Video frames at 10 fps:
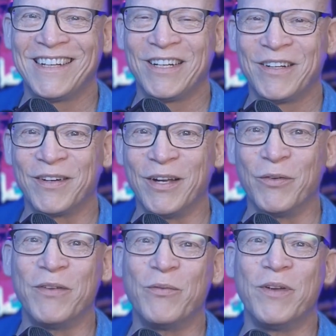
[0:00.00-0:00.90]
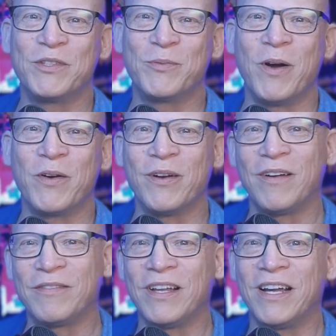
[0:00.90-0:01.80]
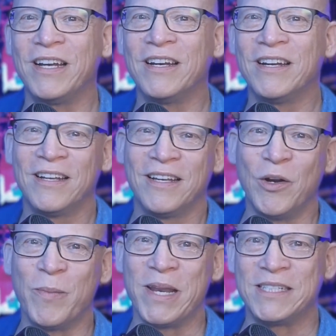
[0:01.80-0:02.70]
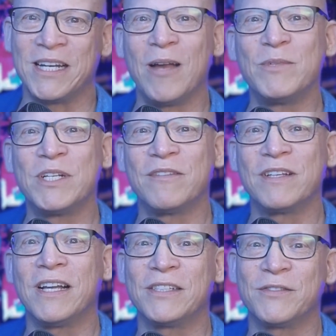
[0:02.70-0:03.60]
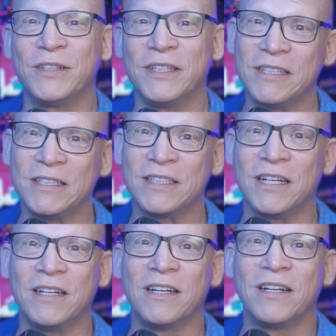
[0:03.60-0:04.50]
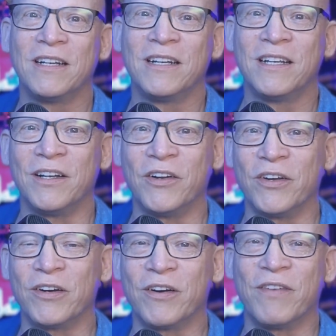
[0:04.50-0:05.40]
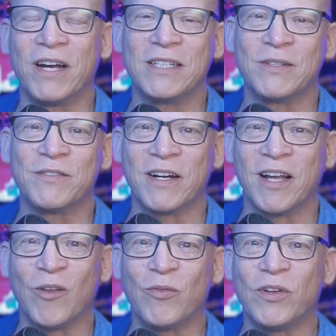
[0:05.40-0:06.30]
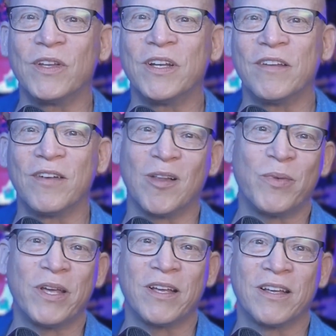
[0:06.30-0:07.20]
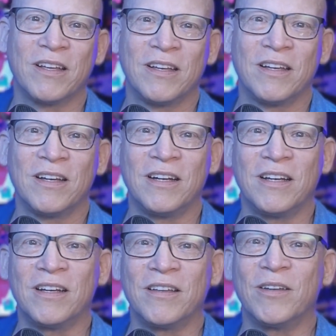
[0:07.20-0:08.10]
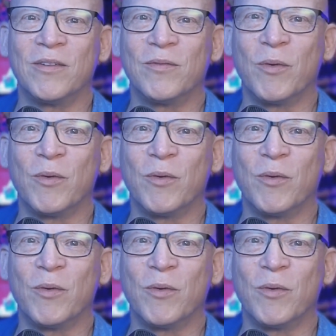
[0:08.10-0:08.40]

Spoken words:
Right, we've spoken offline, many times over the last few years, and your advice was very helpful in developing the